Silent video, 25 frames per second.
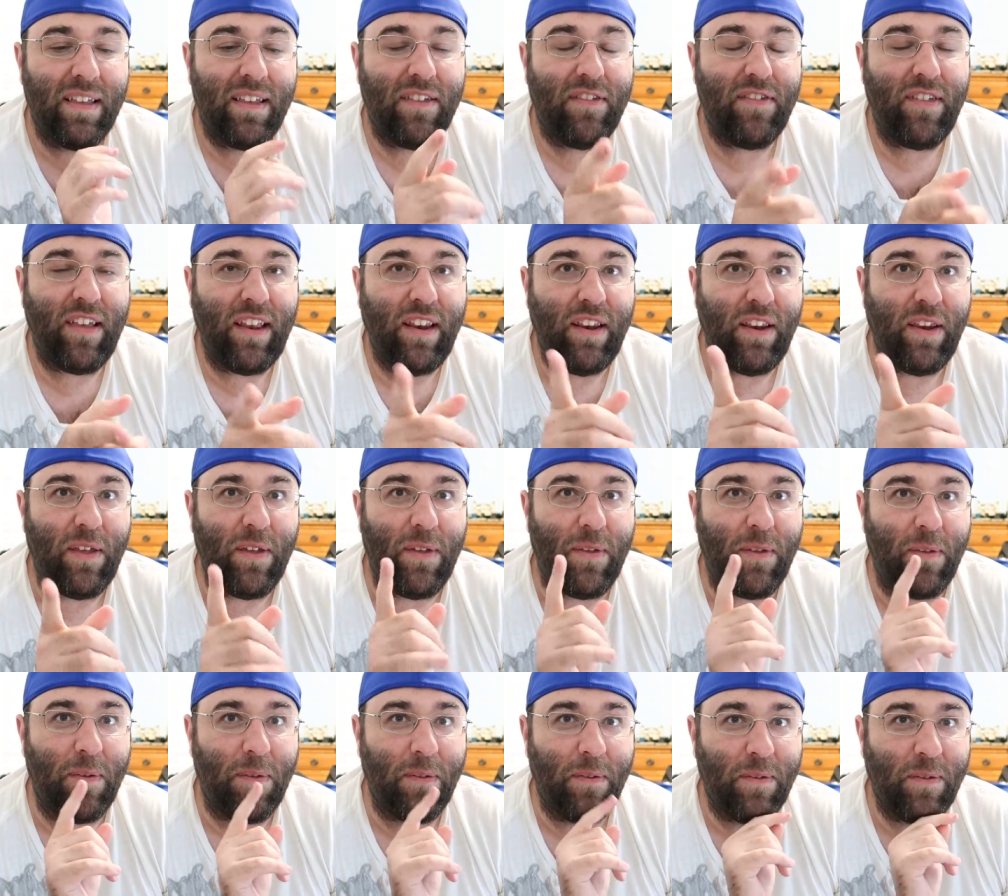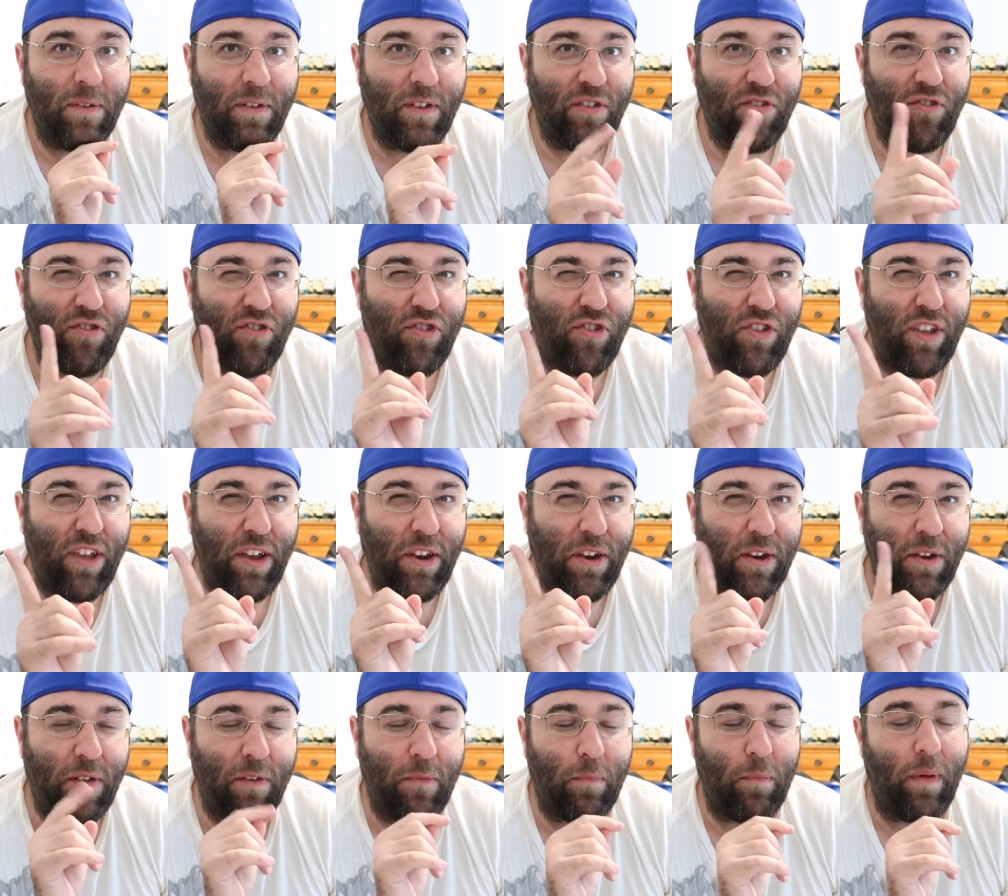she knew. She
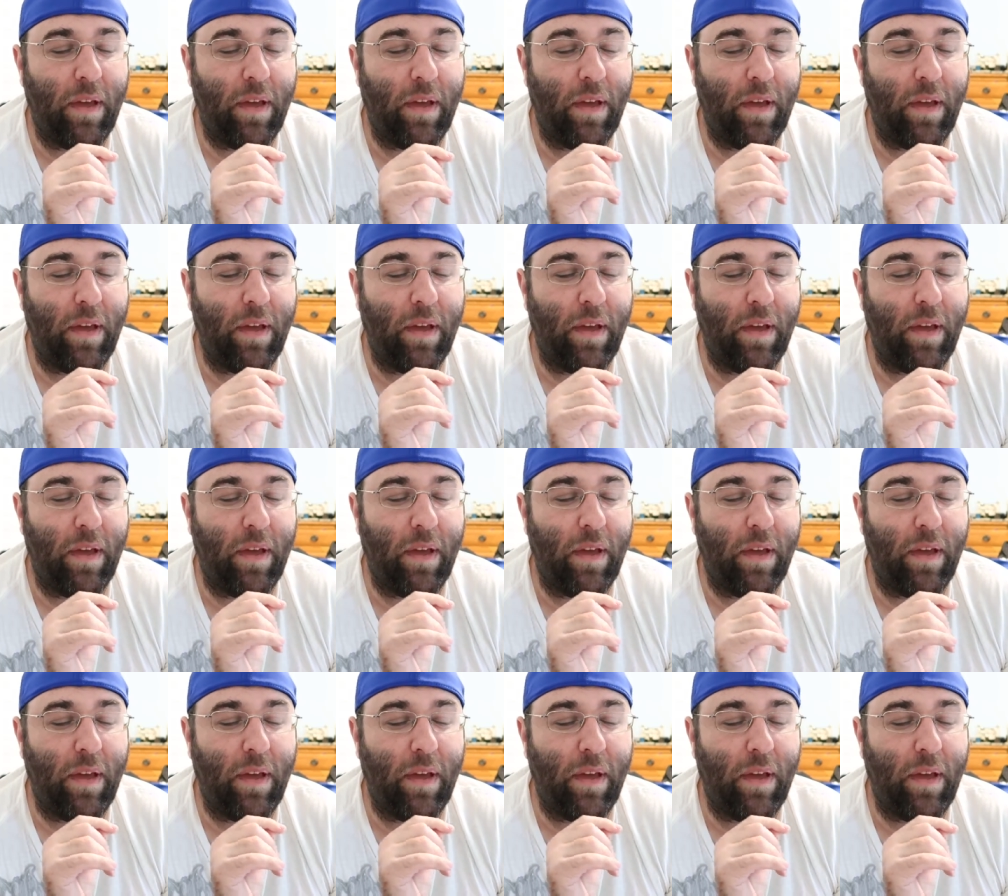knew.